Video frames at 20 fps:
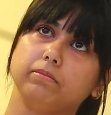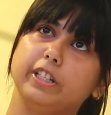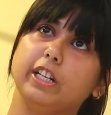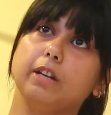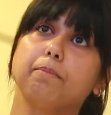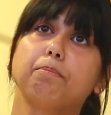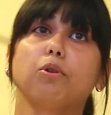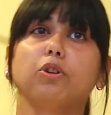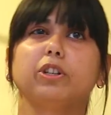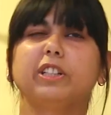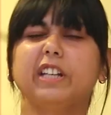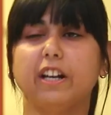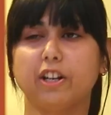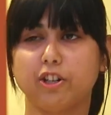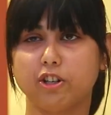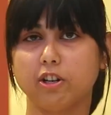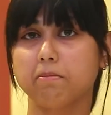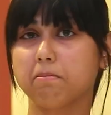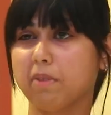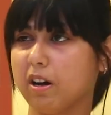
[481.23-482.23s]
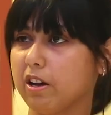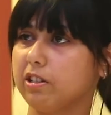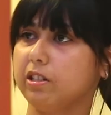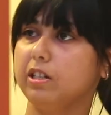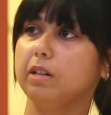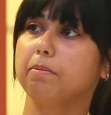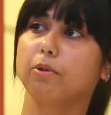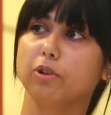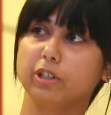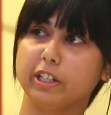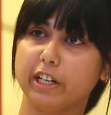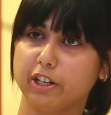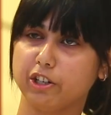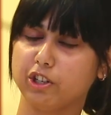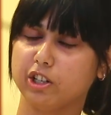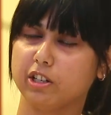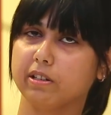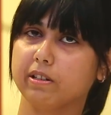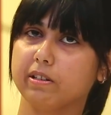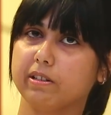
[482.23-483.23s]
deportation, mass
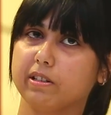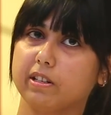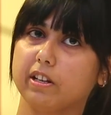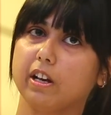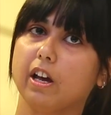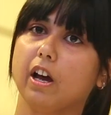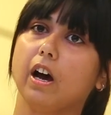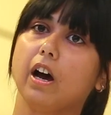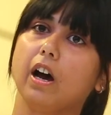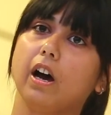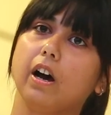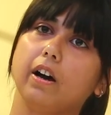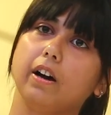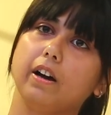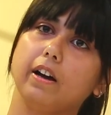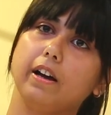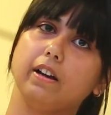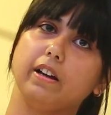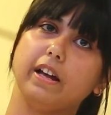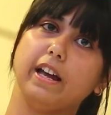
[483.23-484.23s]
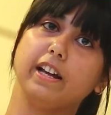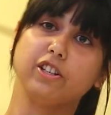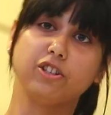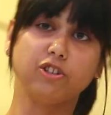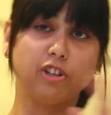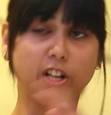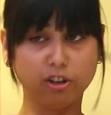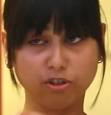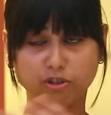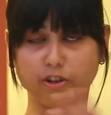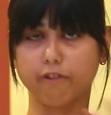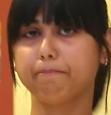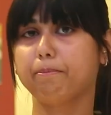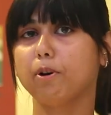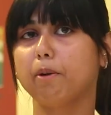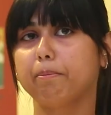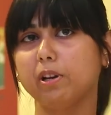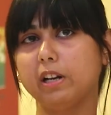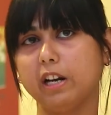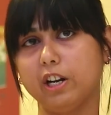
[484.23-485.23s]
deportations, exchange of
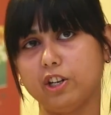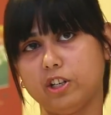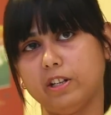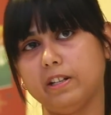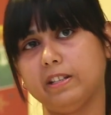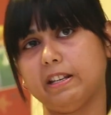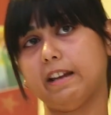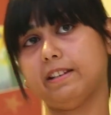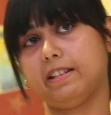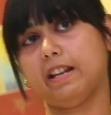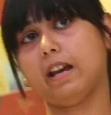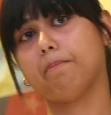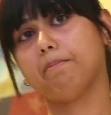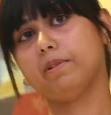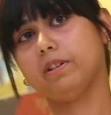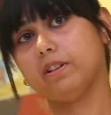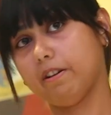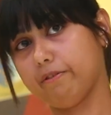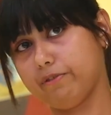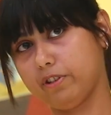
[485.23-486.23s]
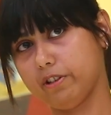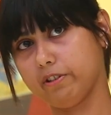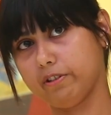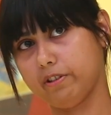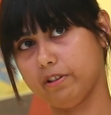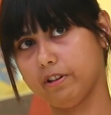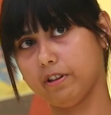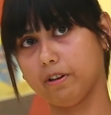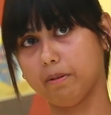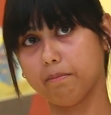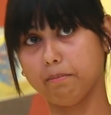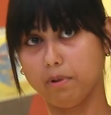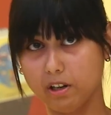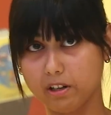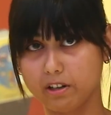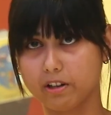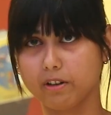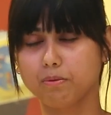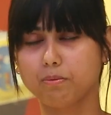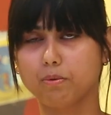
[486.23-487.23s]
populations as happened after the
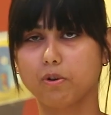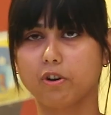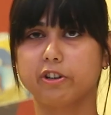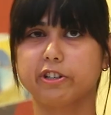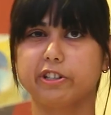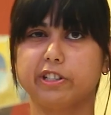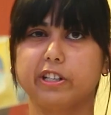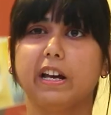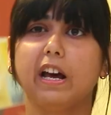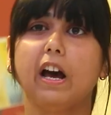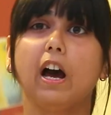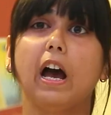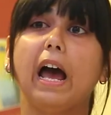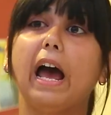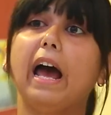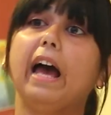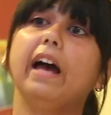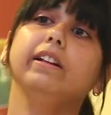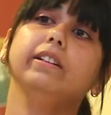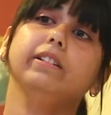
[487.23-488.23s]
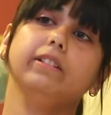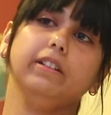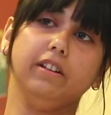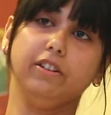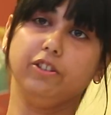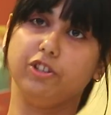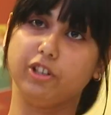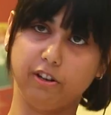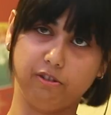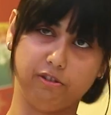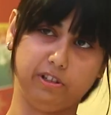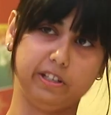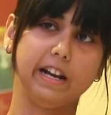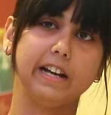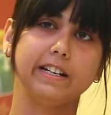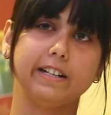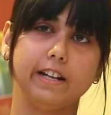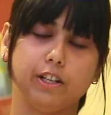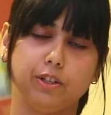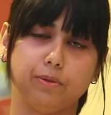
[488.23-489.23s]
Balkan Wars, and
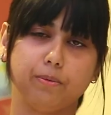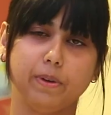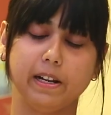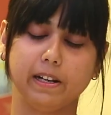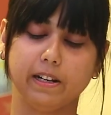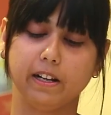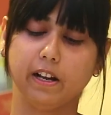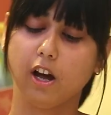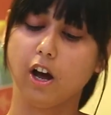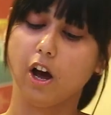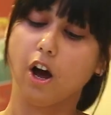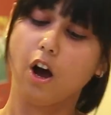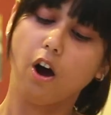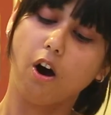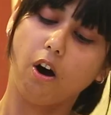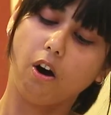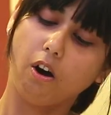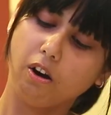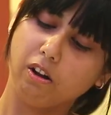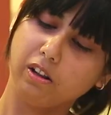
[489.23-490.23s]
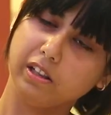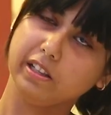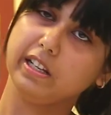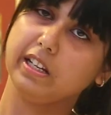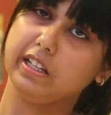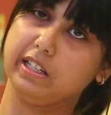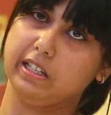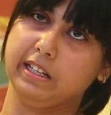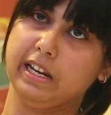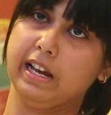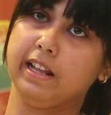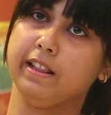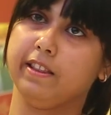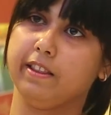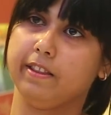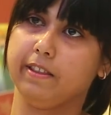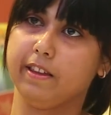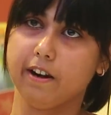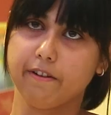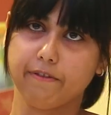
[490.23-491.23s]
genocide as well. All these
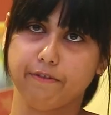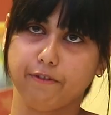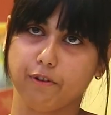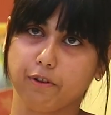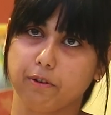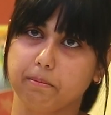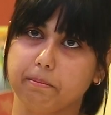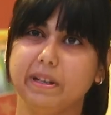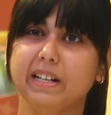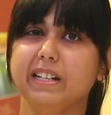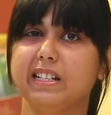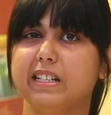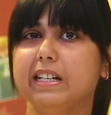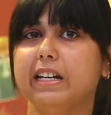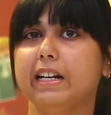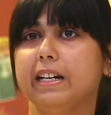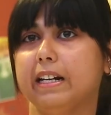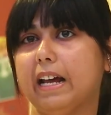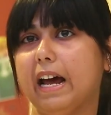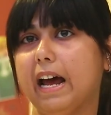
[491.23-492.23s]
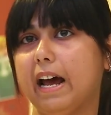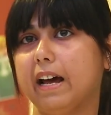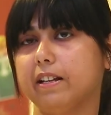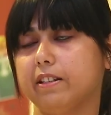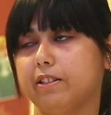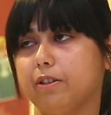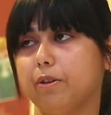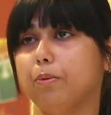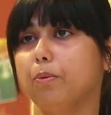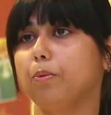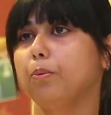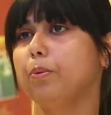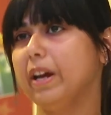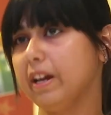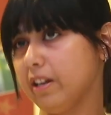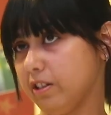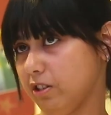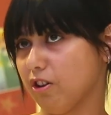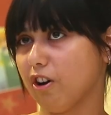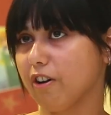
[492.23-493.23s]
can therefore be seen as
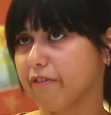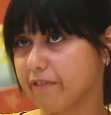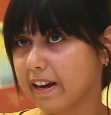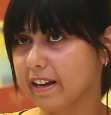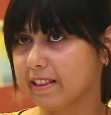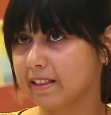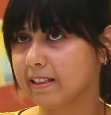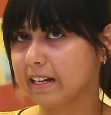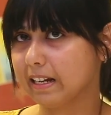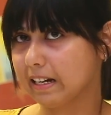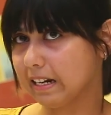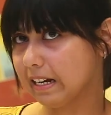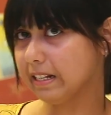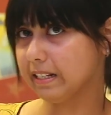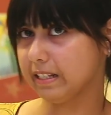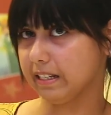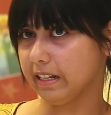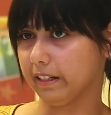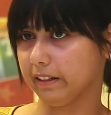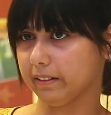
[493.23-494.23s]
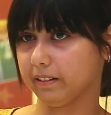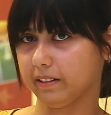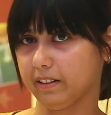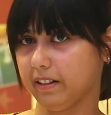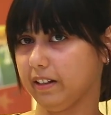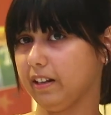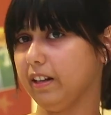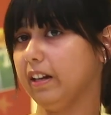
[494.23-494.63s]
ways of ethnic cleansing.